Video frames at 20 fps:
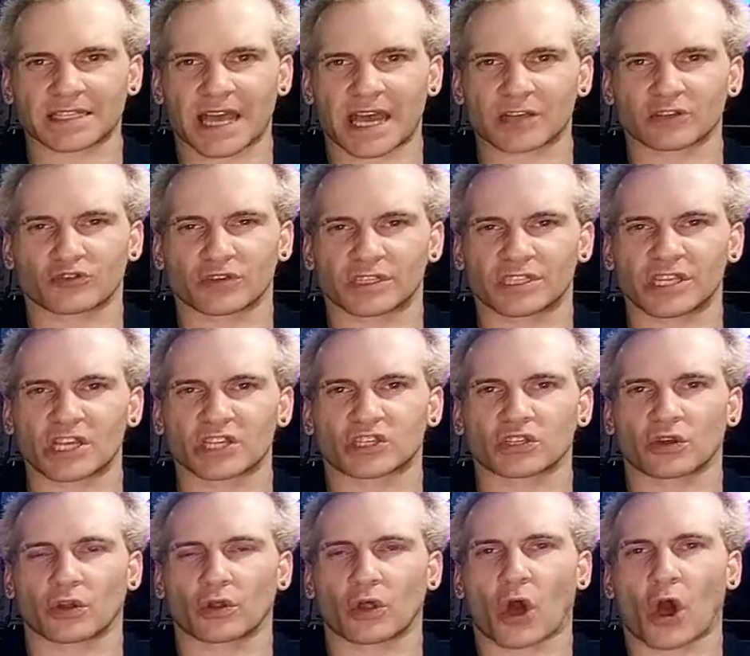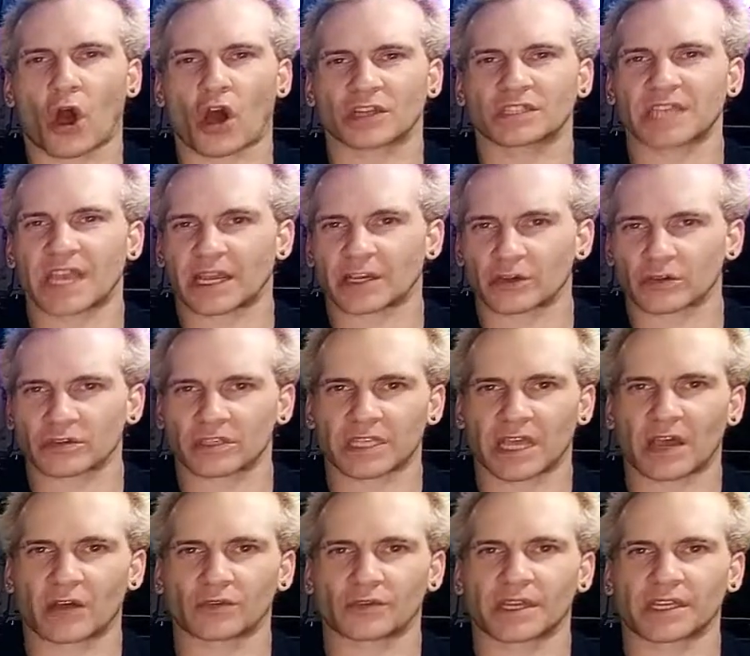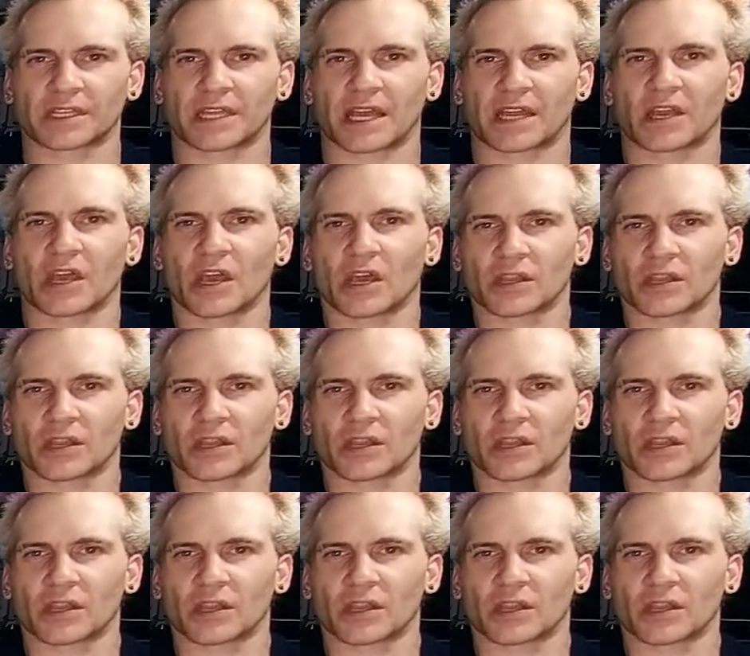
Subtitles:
that traditional Autechre sound, like that.